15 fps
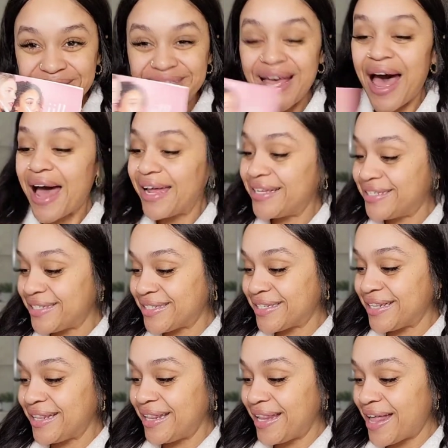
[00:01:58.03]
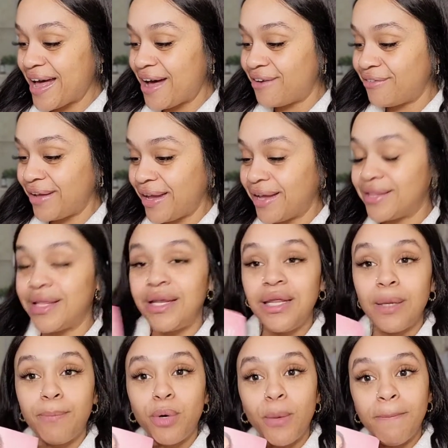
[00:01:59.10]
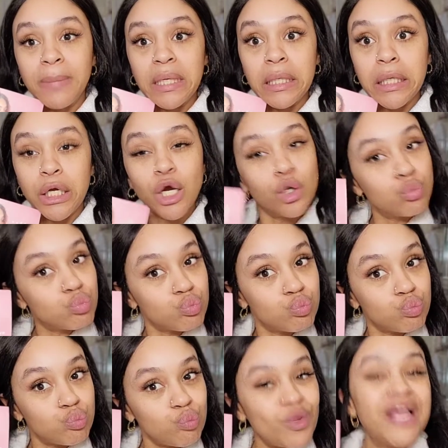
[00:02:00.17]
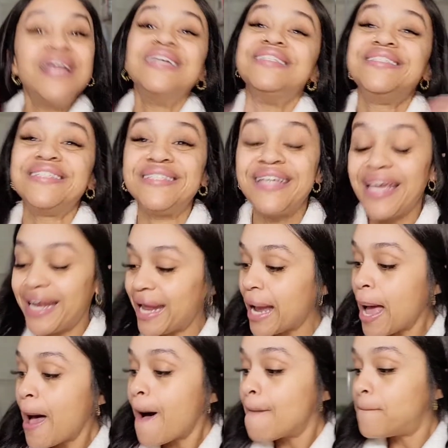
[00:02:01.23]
I just love it. They need to put me in here. Just kidding.